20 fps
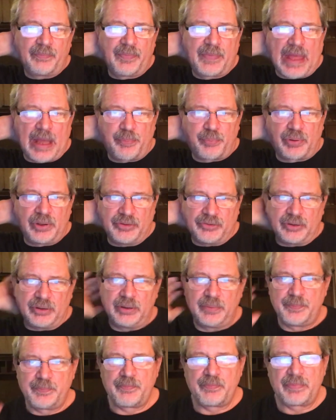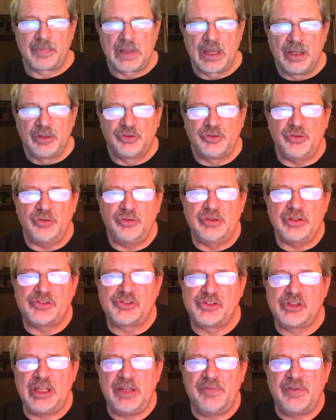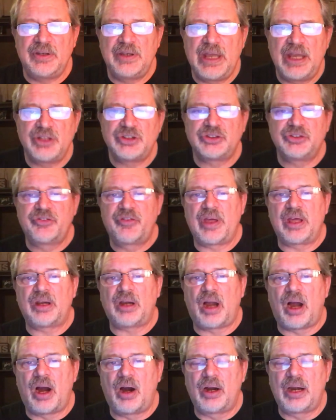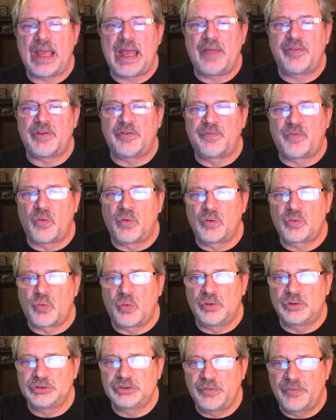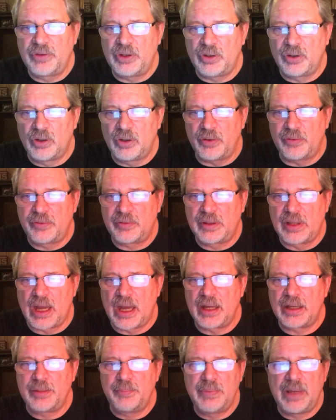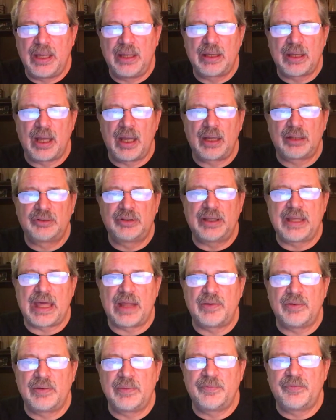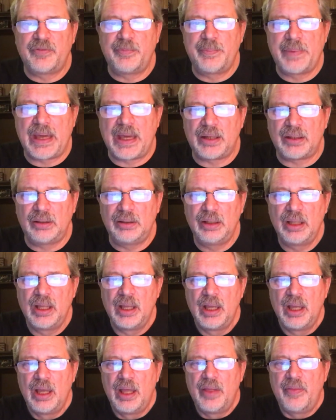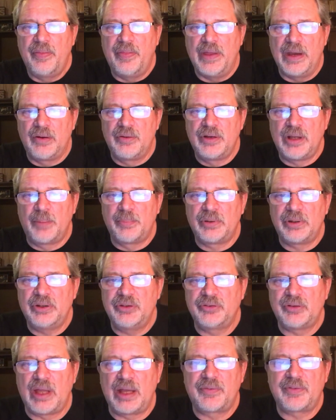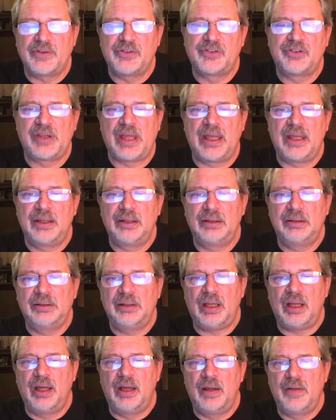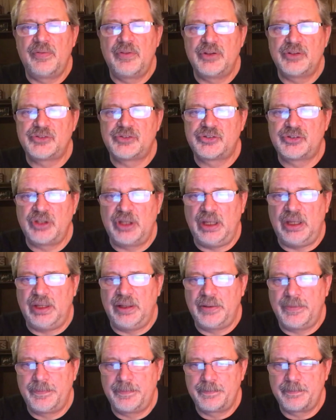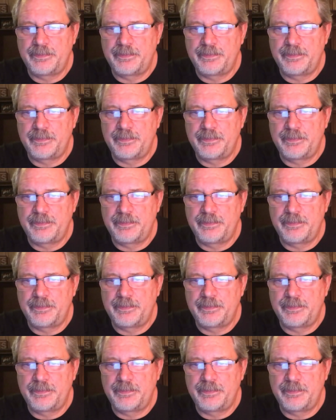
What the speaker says: that prison, to deceive the nations that are at the four corners of the earth, Gog and Magog, to gather them for battle. Their number is like the sand of the sea.